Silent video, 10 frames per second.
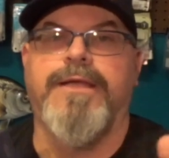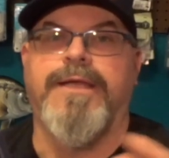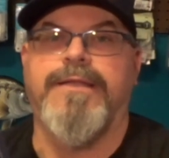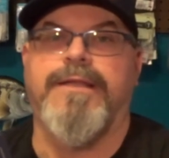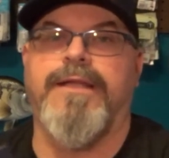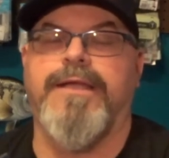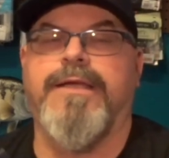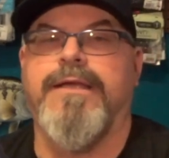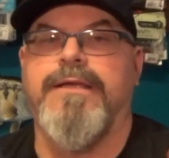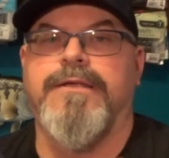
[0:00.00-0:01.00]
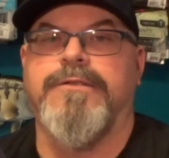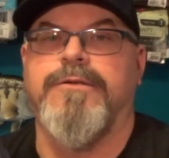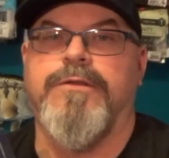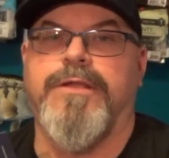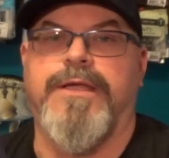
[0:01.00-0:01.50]
Hit the link.
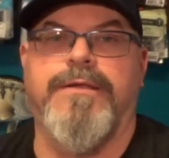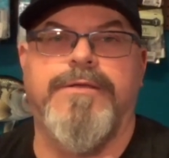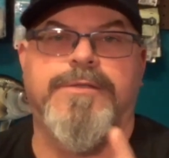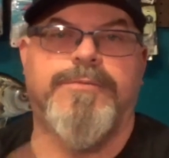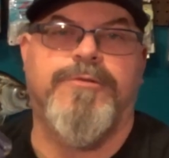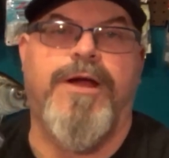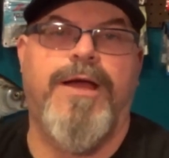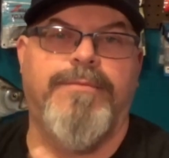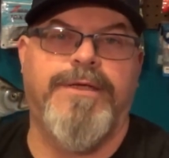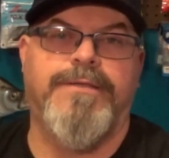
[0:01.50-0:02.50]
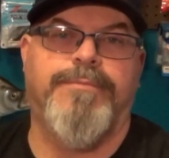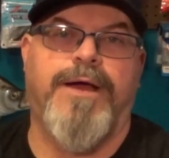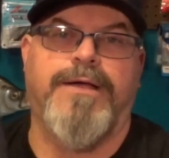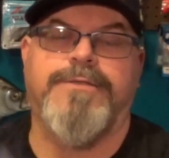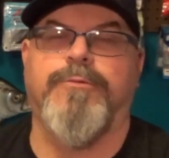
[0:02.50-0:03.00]
Do the thing, subscribe, get the
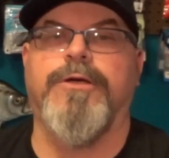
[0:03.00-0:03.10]
box.